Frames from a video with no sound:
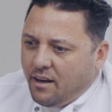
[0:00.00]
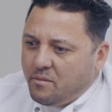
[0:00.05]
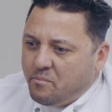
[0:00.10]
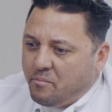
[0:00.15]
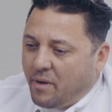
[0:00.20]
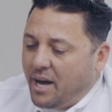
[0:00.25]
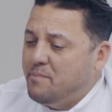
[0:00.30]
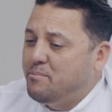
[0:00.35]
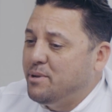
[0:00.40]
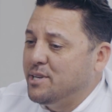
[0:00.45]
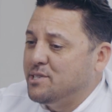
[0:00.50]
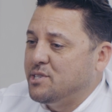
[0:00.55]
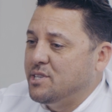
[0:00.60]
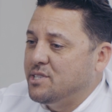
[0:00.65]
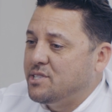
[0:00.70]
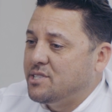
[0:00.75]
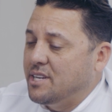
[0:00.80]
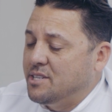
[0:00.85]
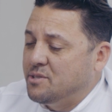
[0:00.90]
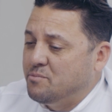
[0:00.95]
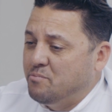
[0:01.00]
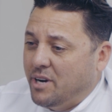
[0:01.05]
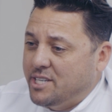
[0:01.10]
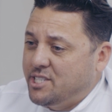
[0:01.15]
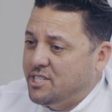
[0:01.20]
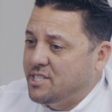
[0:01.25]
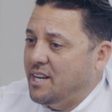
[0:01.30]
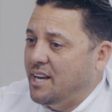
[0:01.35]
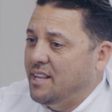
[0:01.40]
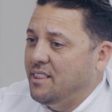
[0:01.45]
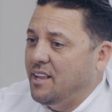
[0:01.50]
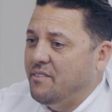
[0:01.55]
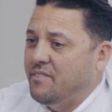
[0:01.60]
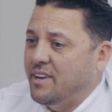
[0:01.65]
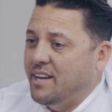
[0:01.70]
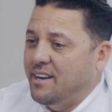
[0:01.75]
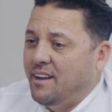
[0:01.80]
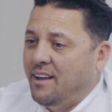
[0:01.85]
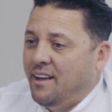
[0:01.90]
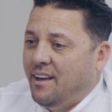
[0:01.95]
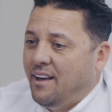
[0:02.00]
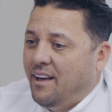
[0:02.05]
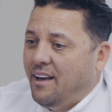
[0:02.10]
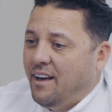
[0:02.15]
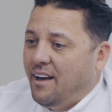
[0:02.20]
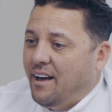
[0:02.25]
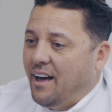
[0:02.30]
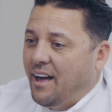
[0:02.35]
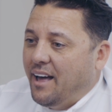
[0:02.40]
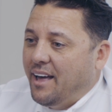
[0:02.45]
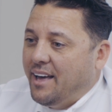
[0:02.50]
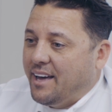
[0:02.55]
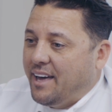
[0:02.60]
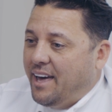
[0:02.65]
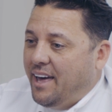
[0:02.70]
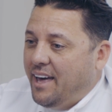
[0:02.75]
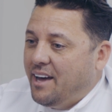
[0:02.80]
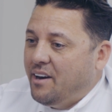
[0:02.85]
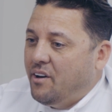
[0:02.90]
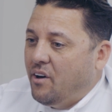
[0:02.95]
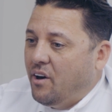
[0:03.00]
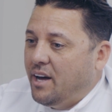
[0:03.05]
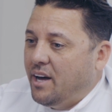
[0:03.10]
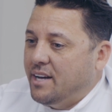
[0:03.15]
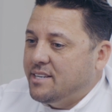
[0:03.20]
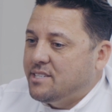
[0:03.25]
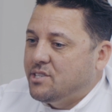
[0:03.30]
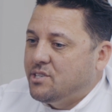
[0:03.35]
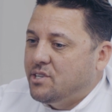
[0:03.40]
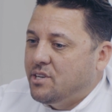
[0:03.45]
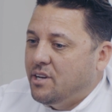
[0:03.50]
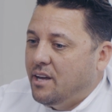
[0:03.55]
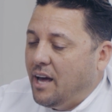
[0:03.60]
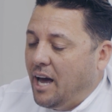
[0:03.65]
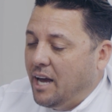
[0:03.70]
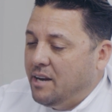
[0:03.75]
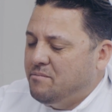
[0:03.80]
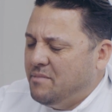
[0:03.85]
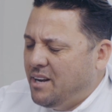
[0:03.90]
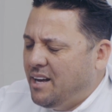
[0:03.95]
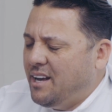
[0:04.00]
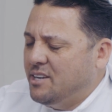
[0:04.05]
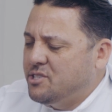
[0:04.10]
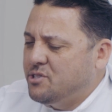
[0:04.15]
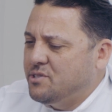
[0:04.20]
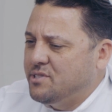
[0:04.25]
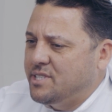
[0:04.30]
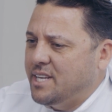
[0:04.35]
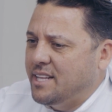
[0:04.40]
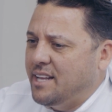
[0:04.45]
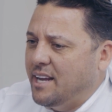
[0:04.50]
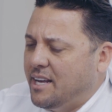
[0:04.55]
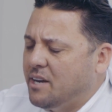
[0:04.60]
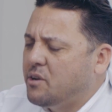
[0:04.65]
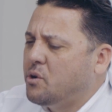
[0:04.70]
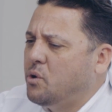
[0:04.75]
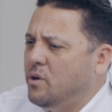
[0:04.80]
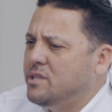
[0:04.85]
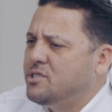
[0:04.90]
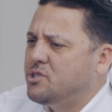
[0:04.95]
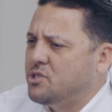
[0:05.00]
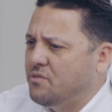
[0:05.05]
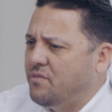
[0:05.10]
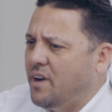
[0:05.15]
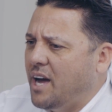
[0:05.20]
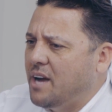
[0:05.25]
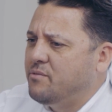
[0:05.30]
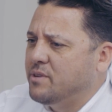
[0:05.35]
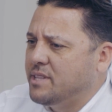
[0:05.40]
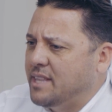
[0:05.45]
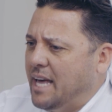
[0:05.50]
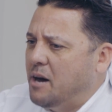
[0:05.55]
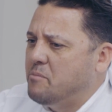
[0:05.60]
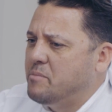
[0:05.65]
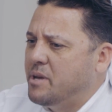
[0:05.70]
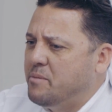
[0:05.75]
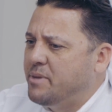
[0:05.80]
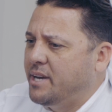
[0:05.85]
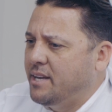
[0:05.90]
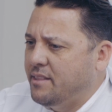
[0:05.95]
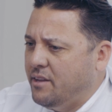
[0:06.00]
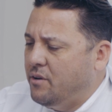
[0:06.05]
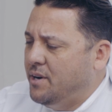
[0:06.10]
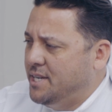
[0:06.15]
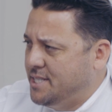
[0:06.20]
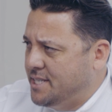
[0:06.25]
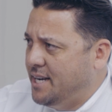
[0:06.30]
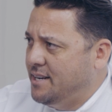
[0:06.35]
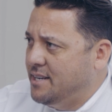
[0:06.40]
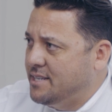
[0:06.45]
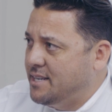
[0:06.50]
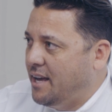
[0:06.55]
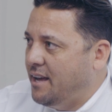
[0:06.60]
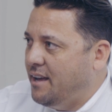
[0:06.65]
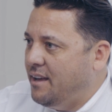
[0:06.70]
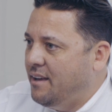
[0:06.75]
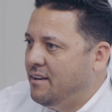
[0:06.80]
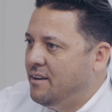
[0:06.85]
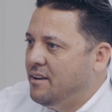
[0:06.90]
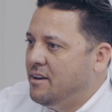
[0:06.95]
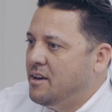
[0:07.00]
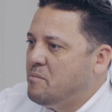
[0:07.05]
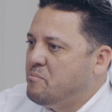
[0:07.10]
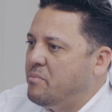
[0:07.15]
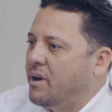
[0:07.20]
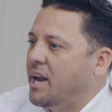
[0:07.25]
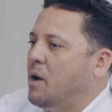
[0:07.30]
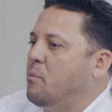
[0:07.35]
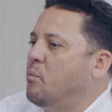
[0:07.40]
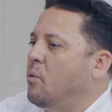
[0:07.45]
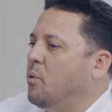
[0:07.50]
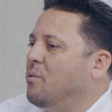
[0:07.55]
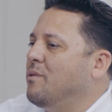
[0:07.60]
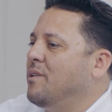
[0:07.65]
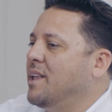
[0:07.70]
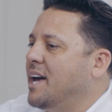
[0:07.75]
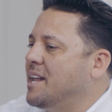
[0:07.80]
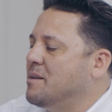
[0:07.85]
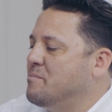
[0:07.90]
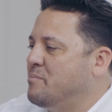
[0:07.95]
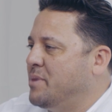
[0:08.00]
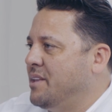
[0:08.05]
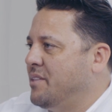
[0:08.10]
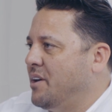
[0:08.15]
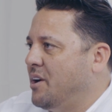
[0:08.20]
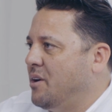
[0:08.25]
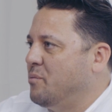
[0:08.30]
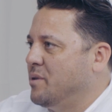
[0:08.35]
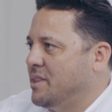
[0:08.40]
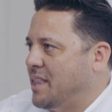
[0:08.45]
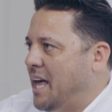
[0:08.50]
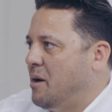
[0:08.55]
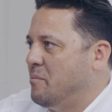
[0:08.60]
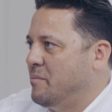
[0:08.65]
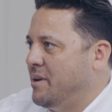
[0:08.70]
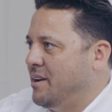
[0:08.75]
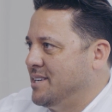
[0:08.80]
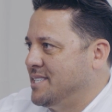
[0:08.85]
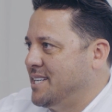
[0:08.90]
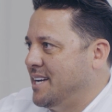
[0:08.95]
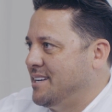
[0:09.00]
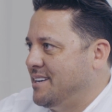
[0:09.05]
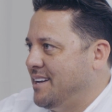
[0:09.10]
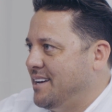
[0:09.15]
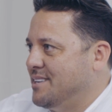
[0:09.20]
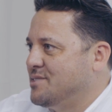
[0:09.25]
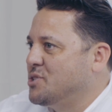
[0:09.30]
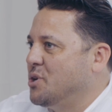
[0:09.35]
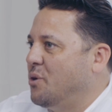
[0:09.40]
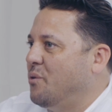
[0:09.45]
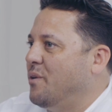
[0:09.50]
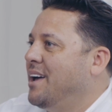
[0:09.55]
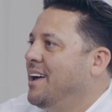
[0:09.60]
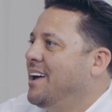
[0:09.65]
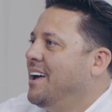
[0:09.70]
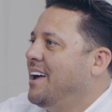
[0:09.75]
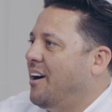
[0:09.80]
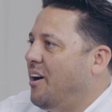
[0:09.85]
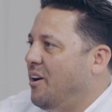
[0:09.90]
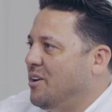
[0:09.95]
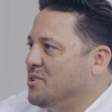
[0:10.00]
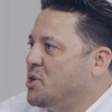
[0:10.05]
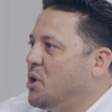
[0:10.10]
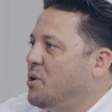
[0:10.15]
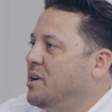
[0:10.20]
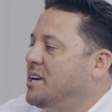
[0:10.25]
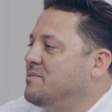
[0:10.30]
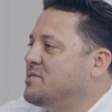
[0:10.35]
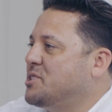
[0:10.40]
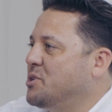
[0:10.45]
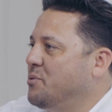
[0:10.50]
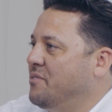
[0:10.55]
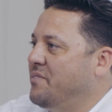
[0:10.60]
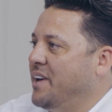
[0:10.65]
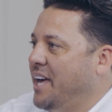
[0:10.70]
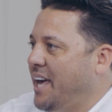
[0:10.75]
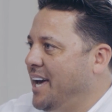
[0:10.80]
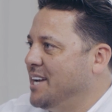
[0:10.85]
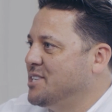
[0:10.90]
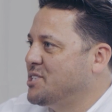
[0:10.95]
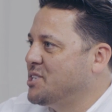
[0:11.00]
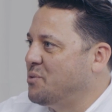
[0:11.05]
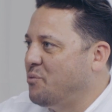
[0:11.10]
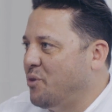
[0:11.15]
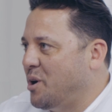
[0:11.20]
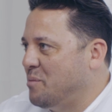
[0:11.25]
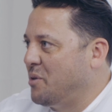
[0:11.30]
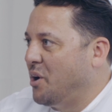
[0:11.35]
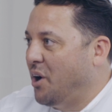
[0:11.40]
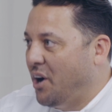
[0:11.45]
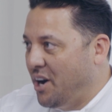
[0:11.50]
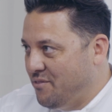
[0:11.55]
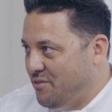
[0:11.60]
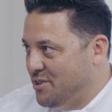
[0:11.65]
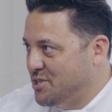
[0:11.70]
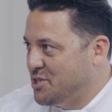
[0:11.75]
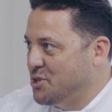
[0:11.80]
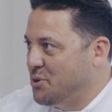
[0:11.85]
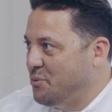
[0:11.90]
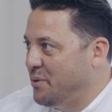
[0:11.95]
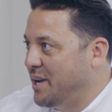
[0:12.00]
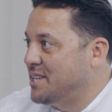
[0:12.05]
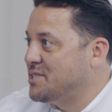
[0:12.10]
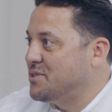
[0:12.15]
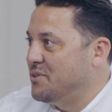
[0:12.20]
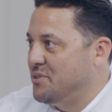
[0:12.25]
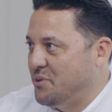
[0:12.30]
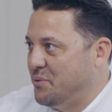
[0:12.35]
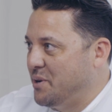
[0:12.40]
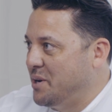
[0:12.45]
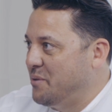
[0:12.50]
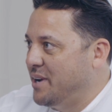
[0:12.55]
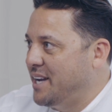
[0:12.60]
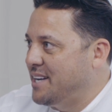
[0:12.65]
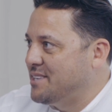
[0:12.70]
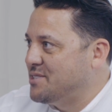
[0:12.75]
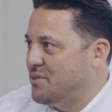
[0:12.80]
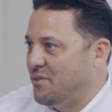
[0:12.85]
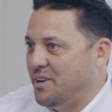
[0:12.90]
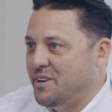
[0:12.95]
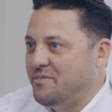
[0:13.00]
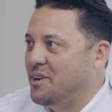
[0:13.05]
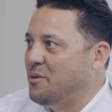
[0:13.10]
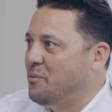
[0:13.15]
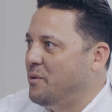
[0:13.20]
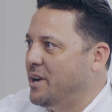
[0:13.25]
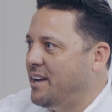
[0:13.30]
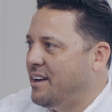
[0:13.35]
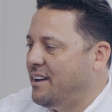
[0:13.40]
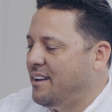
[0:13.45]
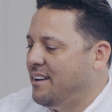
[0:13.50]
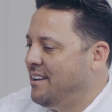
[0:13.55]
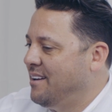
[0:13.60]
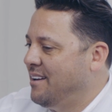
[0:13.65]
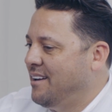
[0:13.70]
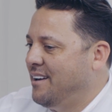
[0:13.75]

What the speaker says: My business, as much as I love it, it cannot, I shouldn't say that. It could survive without me being there on a day-to-day, but I won't let it be there without me on a day-to-day. So alternative to a vacation where I'm gone for 2 weeks or 3 weeks or even a week,